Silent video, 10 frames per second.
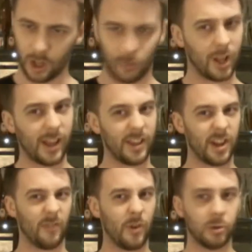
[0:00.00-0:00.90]
Well, hey
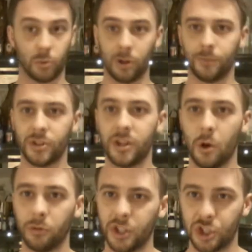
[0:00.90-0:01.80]
there, folks. Welcome to the
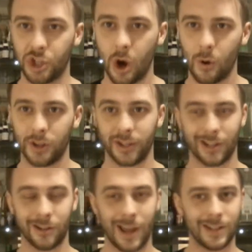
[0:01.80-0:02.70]
only show on the
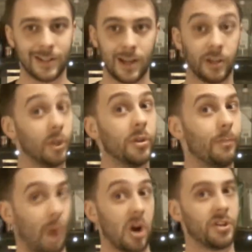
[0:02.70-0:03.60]
internet, the
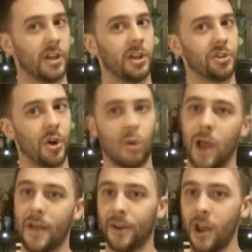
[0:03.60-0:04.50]
only bartending show,
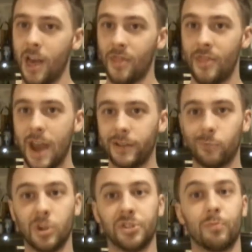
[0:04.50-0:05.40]
rather,
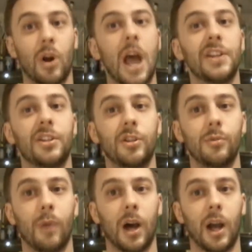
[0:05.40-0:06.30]
that was brought to
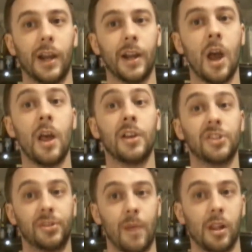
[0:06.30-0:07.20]
you by
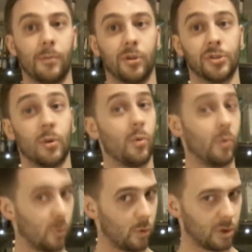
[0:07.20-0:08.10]
Smellables,
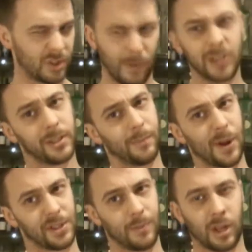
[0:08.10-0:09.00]
or sponsored
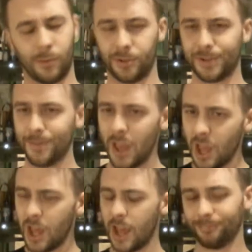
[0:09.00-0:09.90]
by
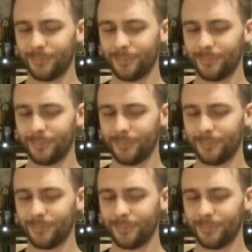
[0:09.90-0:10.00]
Smellables.